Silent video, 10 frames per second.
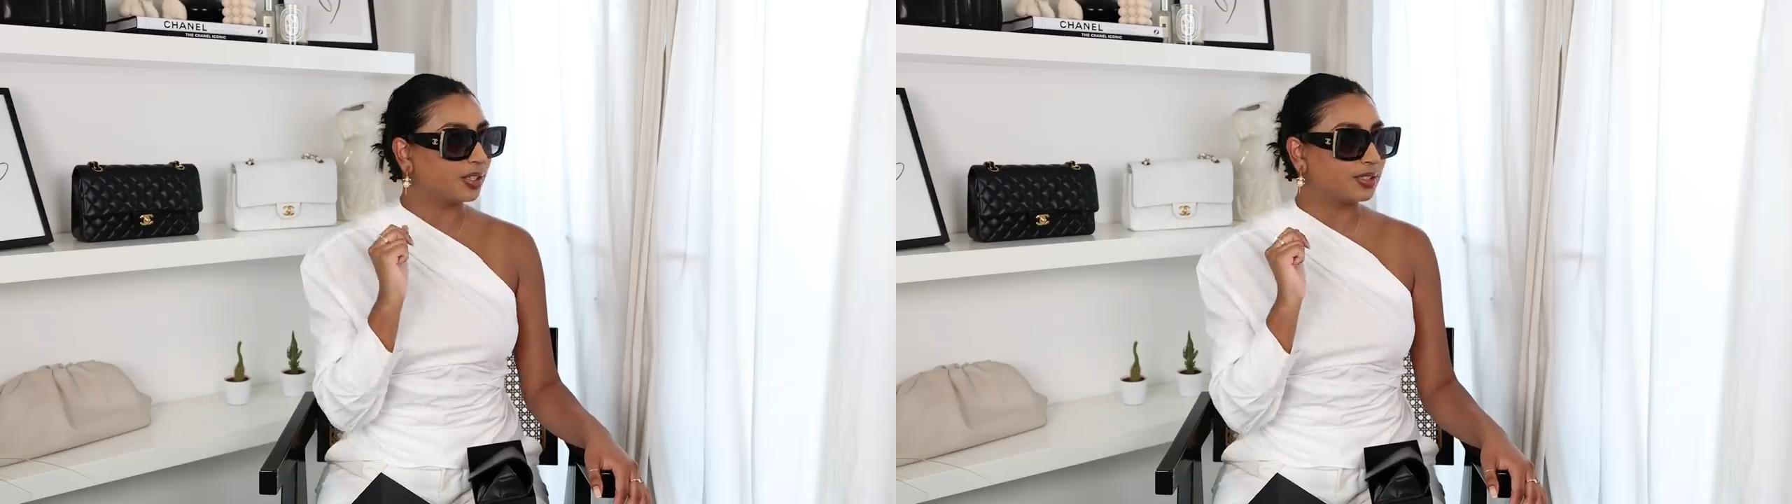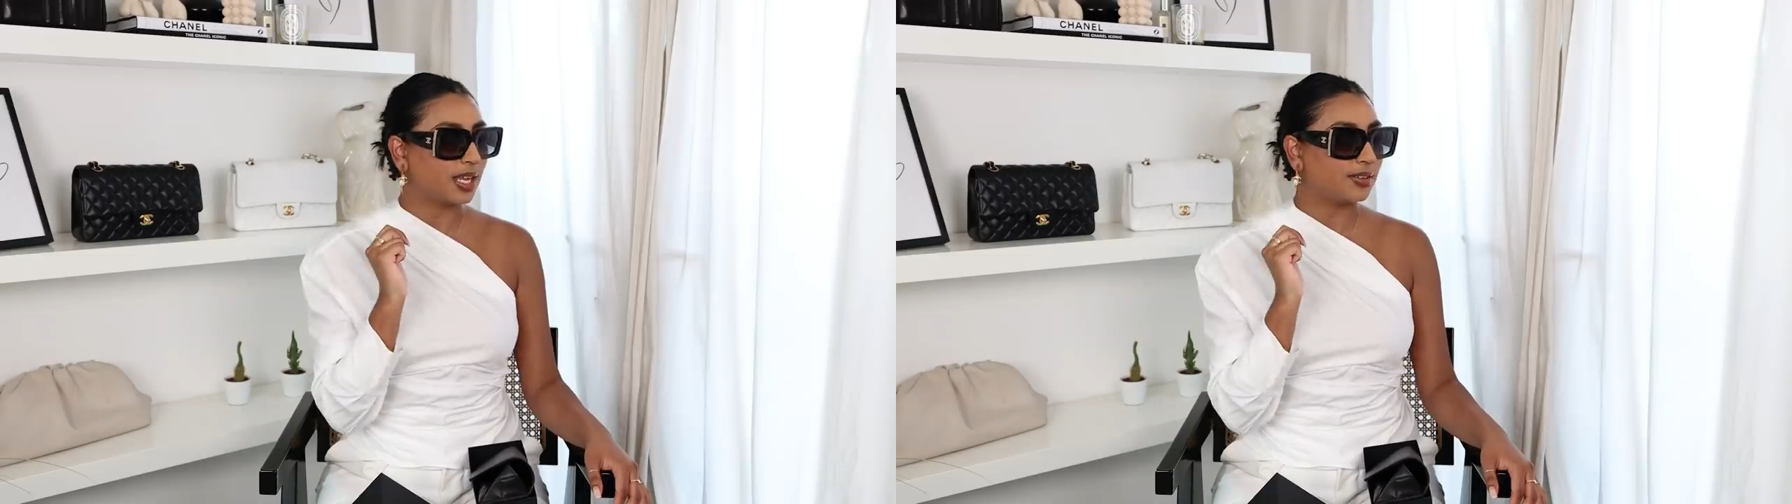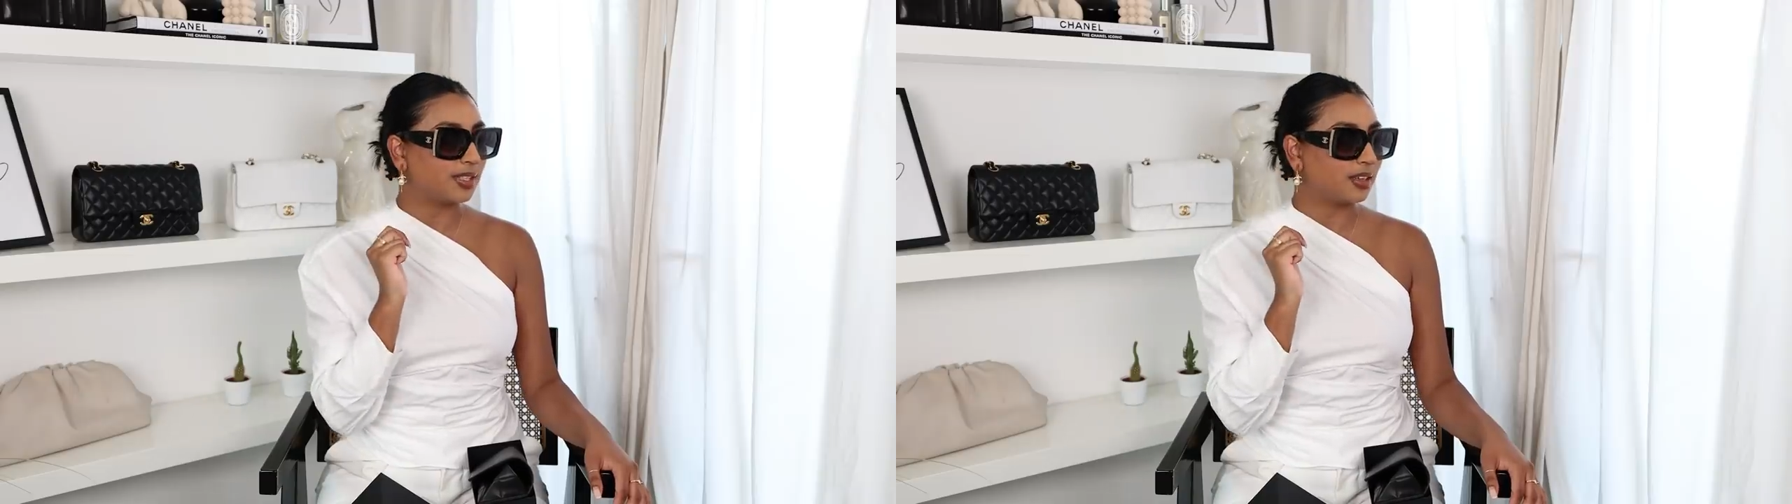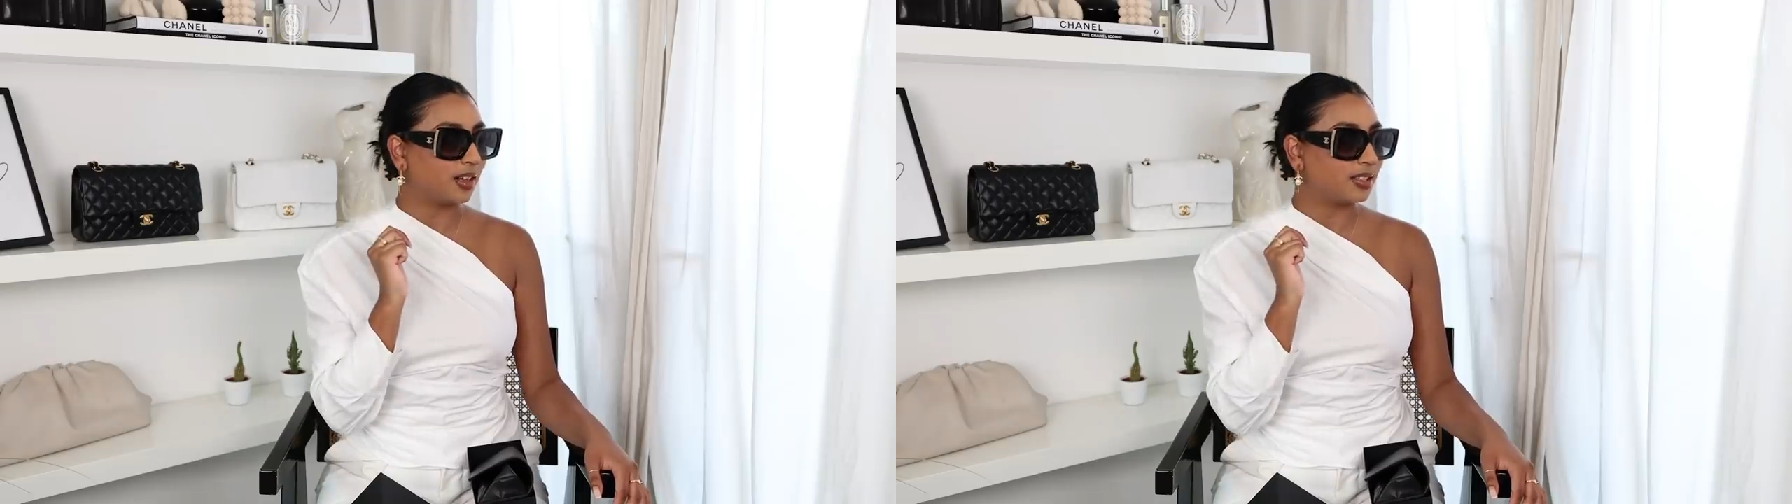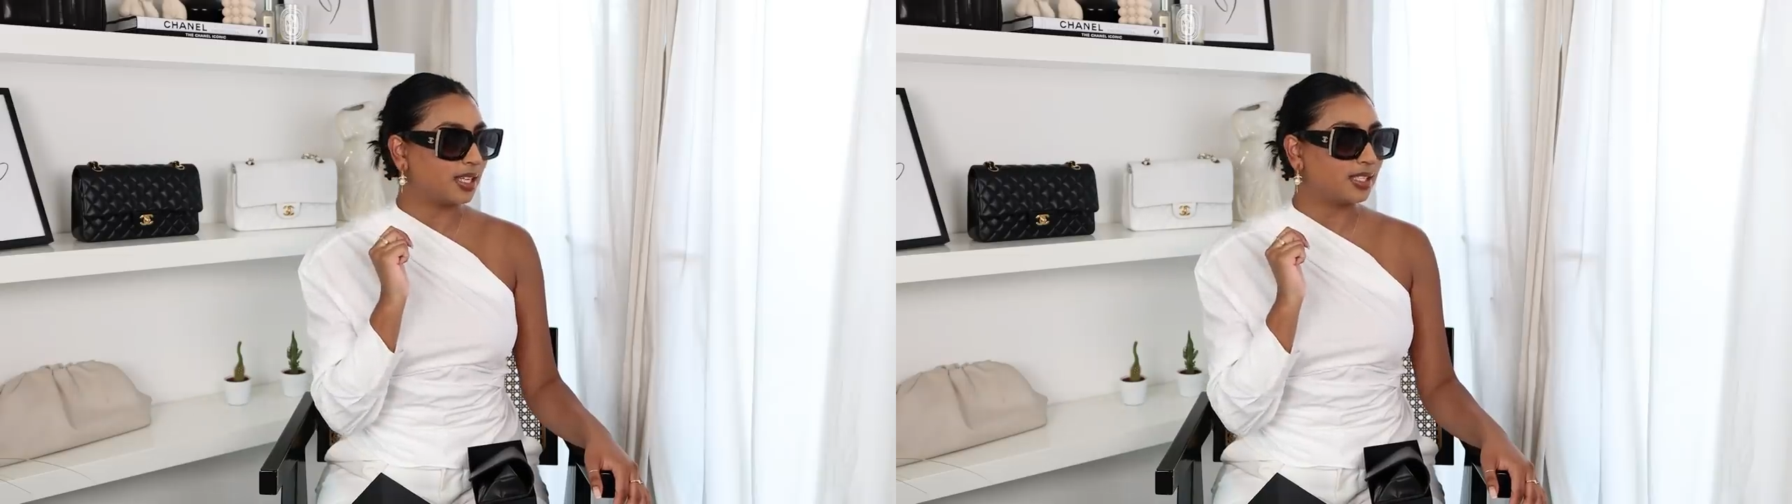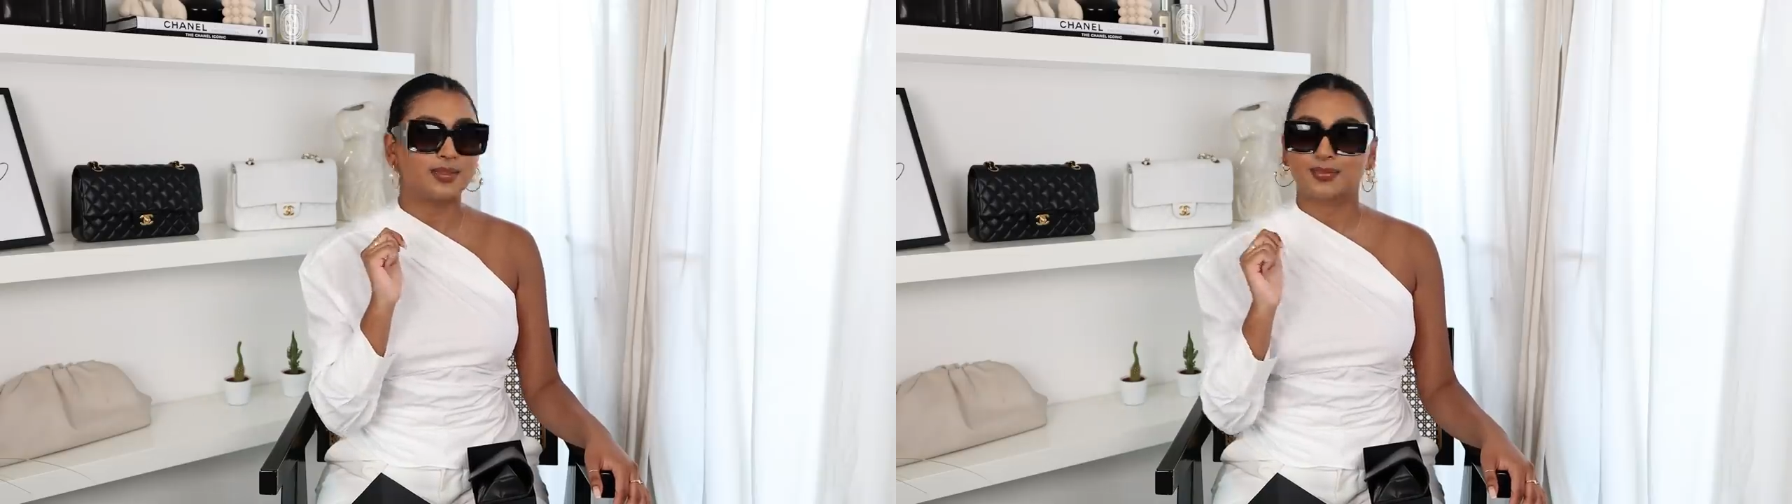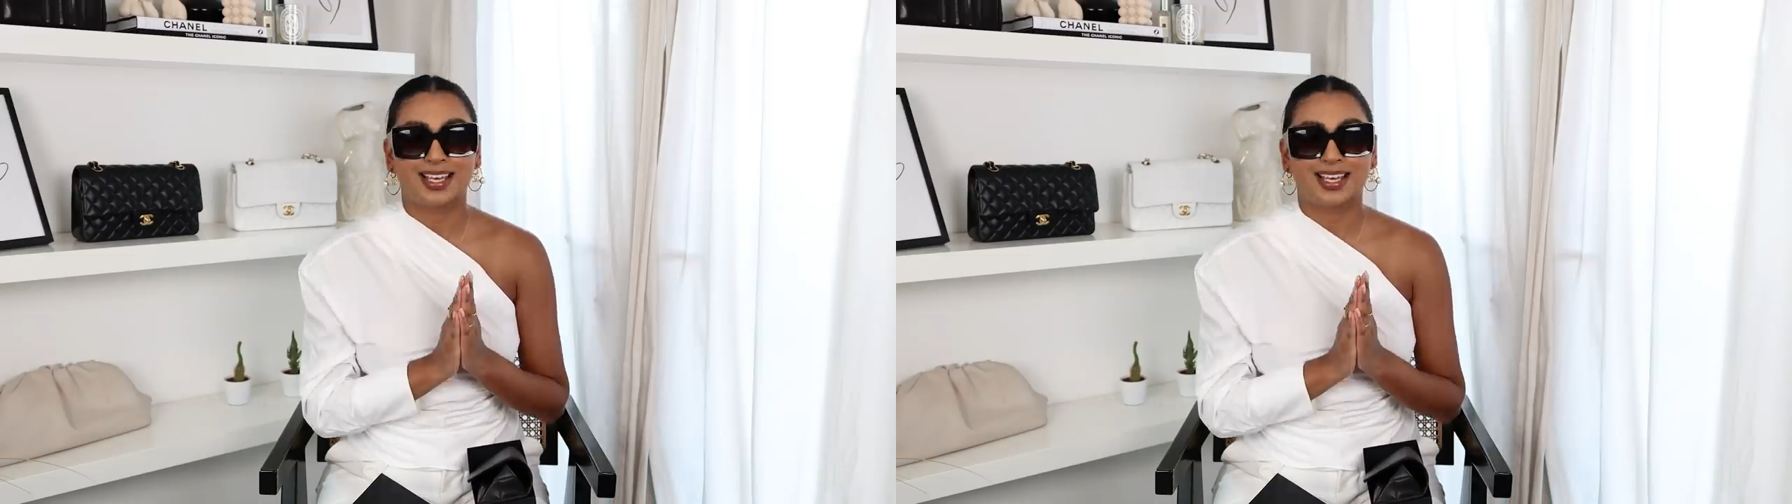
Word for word: side of sunglasses.